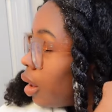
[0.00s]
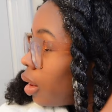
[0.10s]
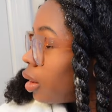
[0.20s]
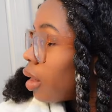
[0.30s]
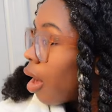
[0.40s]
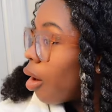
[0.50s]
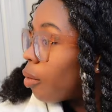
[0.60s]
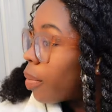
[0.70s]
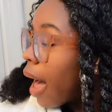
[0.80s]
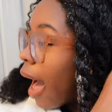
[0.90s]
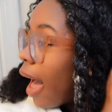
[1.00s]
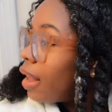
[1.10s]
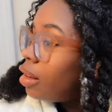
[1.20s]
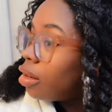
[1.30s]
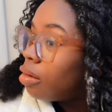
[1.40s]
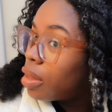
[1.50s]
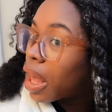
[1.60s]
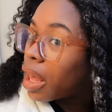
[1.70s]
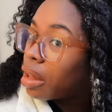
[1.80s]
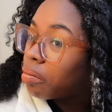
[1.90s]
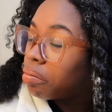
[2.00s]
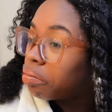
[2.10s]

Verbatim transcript: So, but I do think